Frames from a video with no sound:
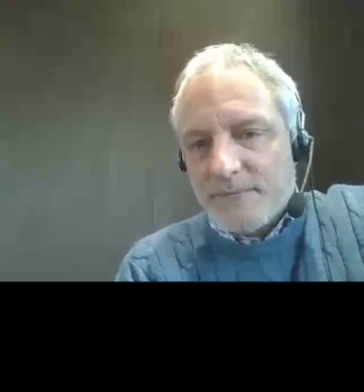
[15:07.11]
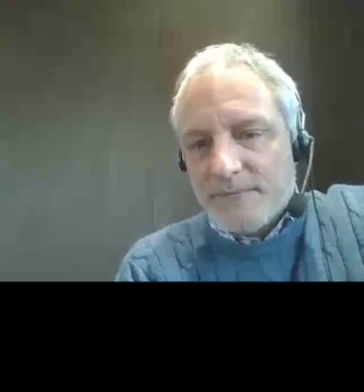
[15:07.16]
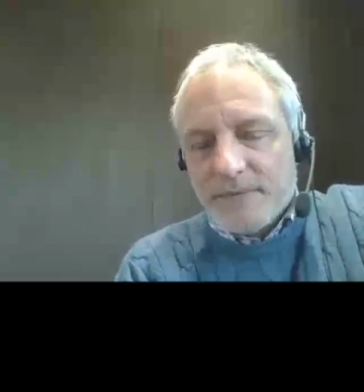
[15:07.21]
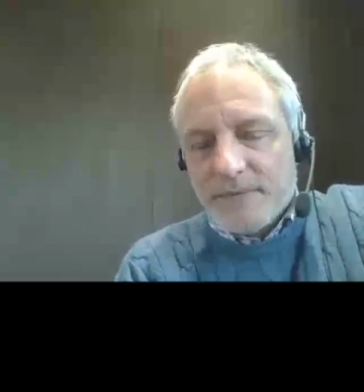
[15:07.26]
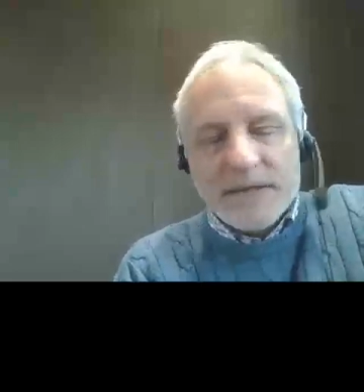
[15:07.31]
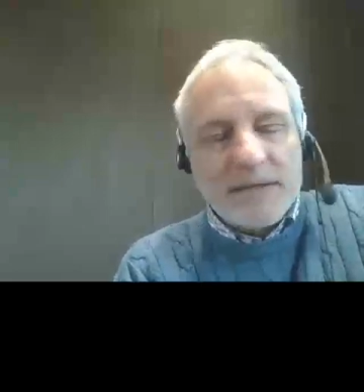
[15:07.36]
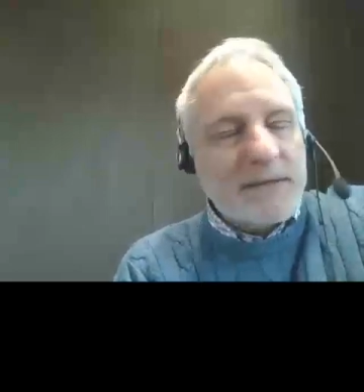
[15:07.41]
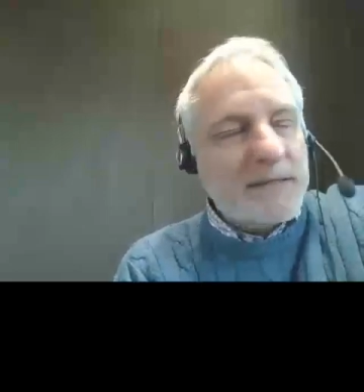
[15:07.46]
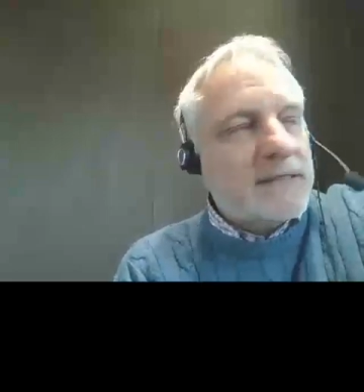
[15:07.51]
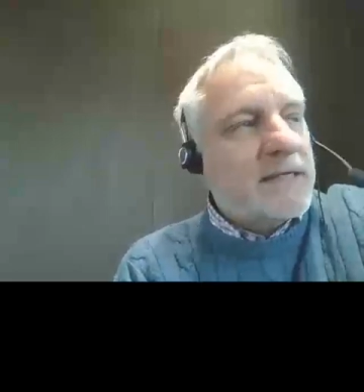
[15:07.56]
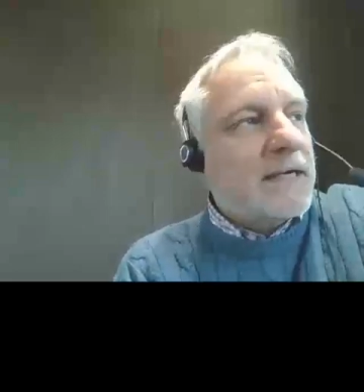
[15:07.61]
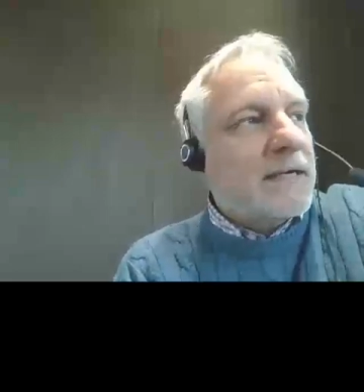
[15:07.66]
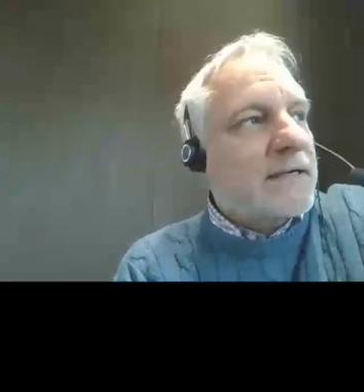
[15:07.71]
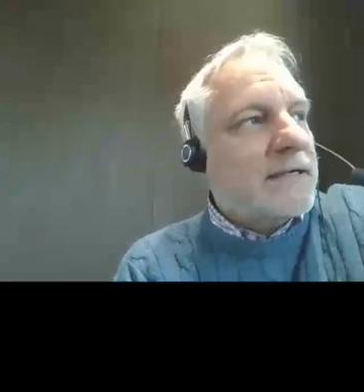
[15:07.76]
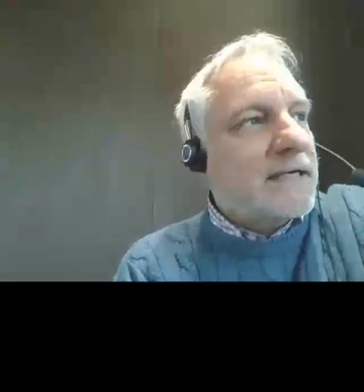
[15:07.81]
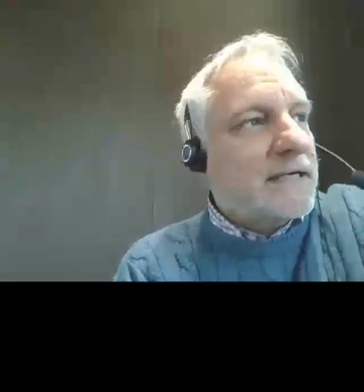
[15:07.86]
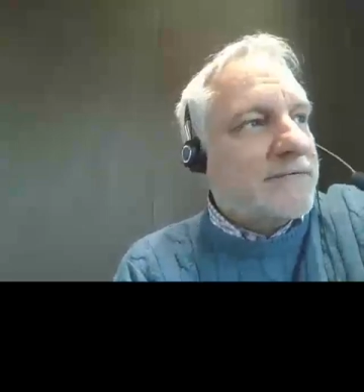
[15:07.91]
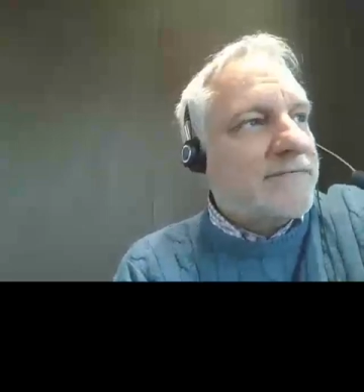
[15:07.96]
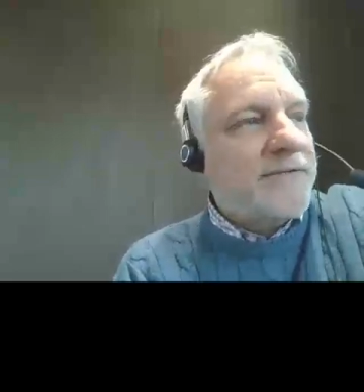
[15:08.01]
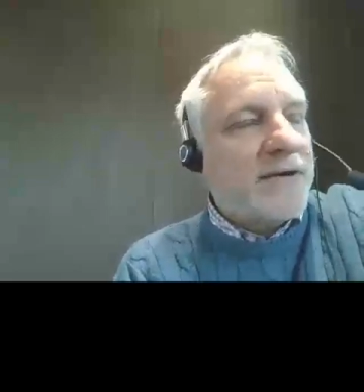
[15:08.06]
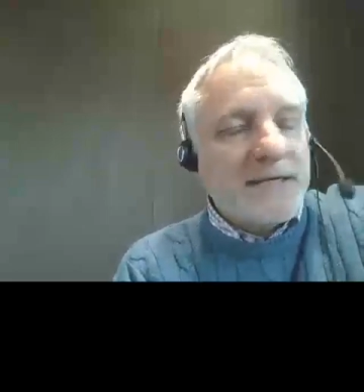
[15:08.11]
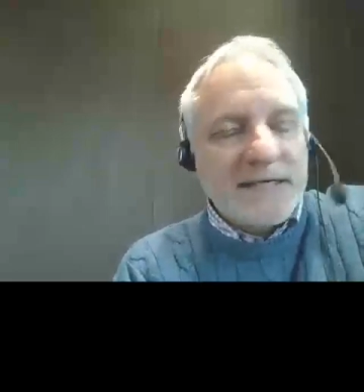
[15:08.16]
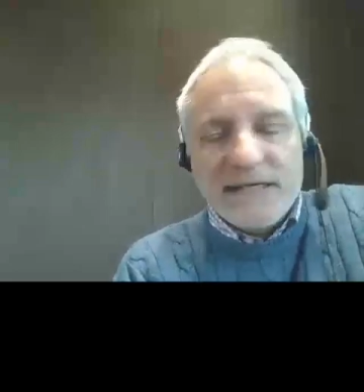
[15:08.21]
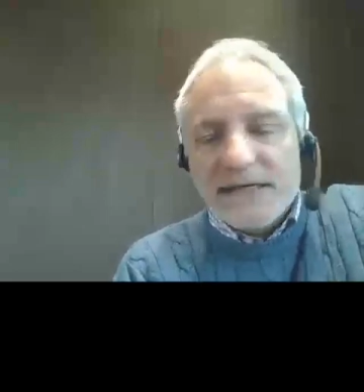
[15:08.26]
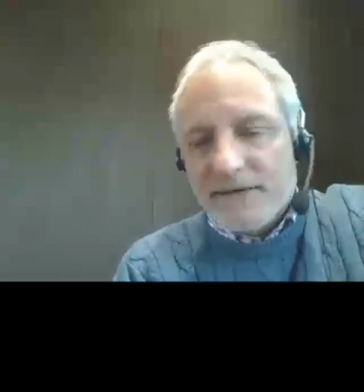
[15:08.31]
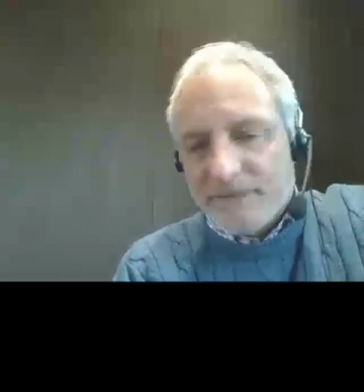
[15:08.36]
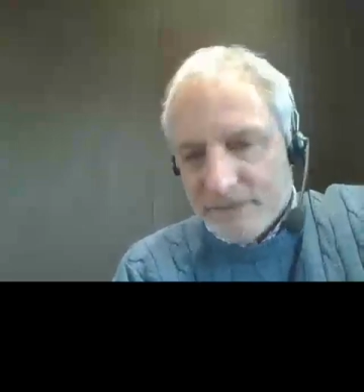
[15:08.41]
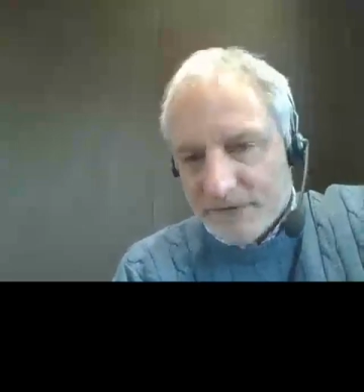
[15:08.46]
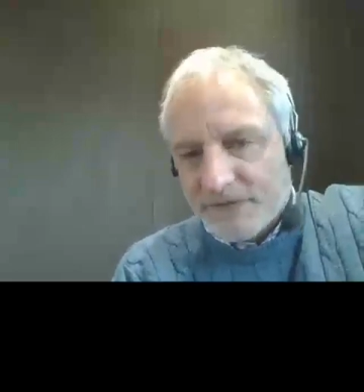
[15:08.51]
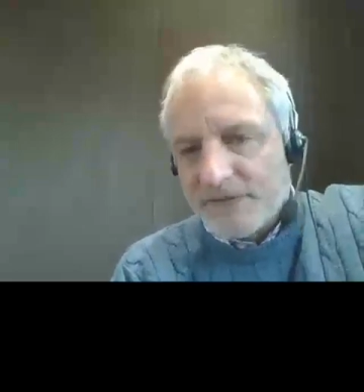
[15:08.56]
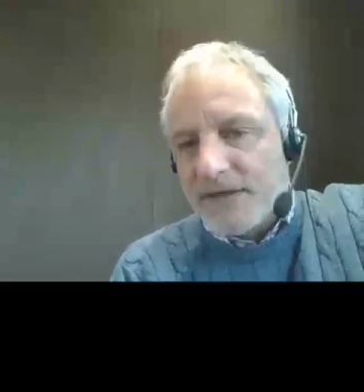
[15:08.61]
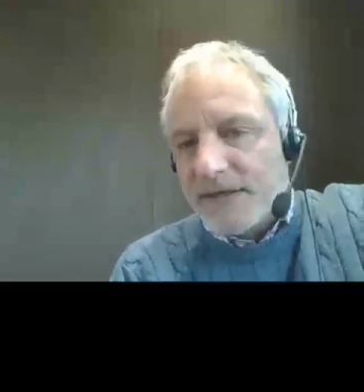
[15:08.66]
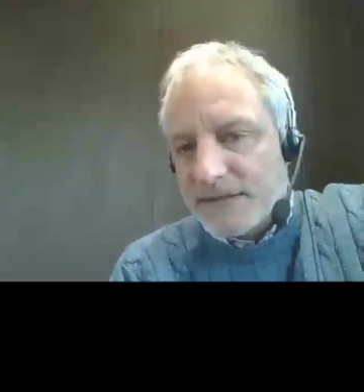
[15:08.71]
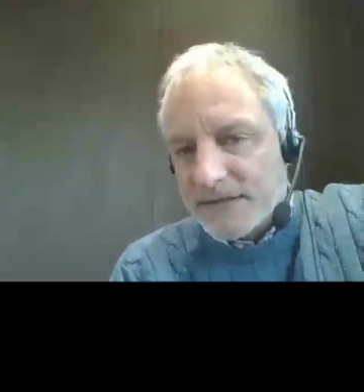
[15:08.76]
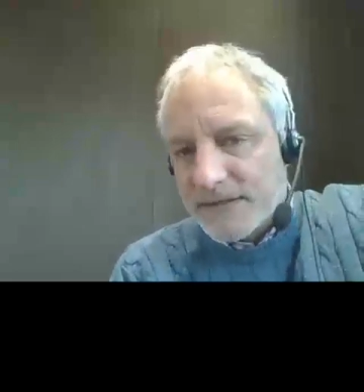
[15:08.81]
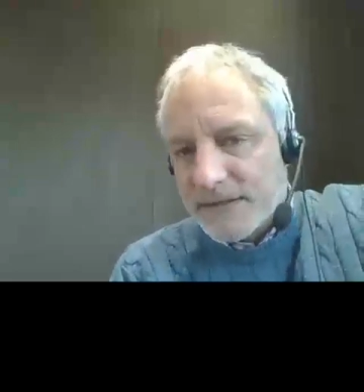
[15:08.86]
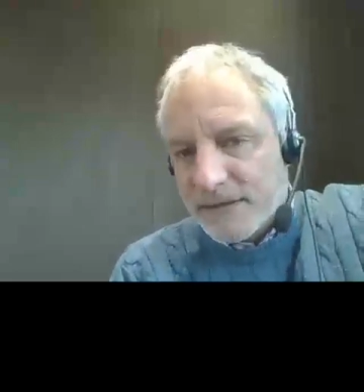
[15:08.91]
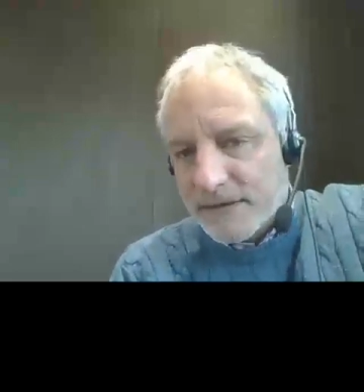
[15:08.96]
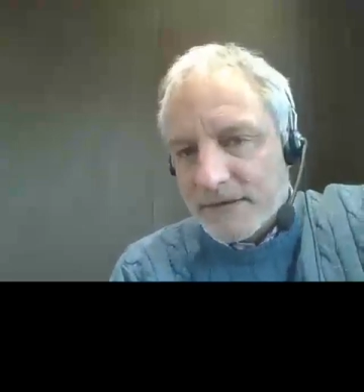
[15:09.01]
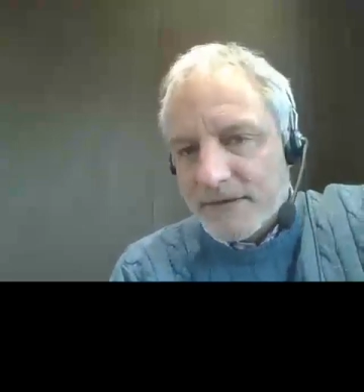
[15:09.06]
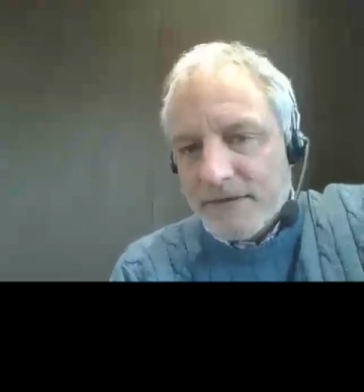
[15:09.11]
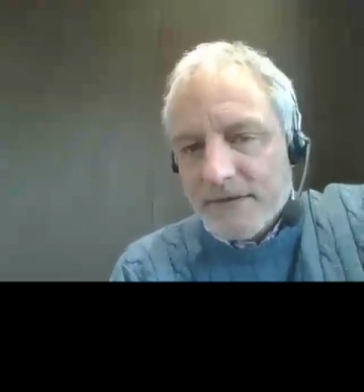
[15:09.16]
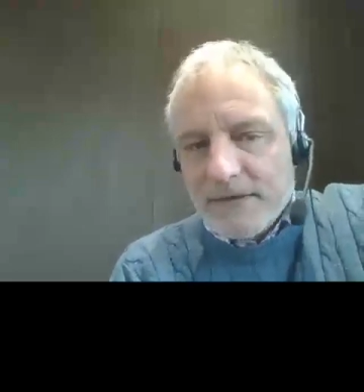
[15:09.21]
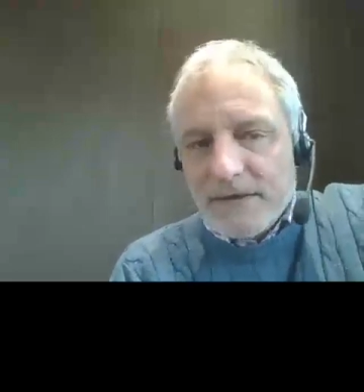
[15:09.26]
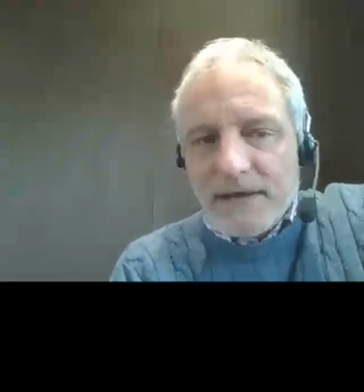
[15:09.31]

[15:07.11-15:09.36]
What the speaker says: to get funding for things here.